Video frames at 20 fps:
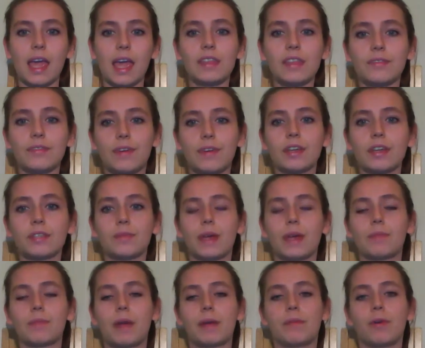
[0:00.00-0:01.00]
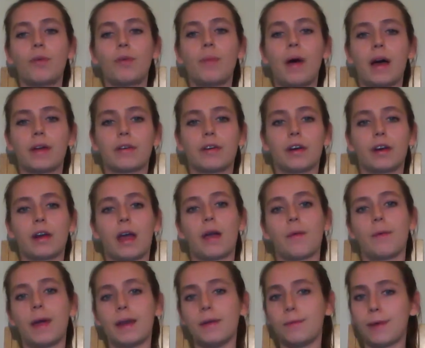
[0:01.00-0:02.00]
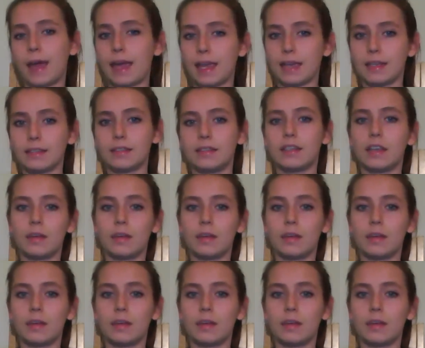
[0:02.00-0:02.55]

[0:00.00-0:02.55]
In the first week, my role partner and I went away,